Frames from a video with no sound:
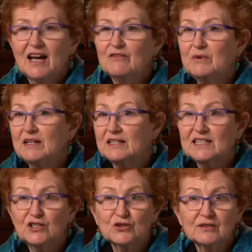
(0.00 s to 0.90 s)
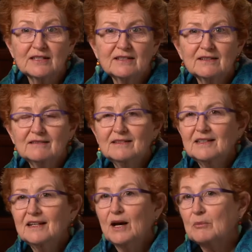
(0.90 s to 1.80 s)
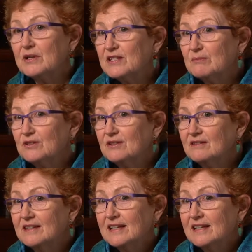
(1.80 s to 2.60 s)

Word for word: I've been a teacher leader, a principal.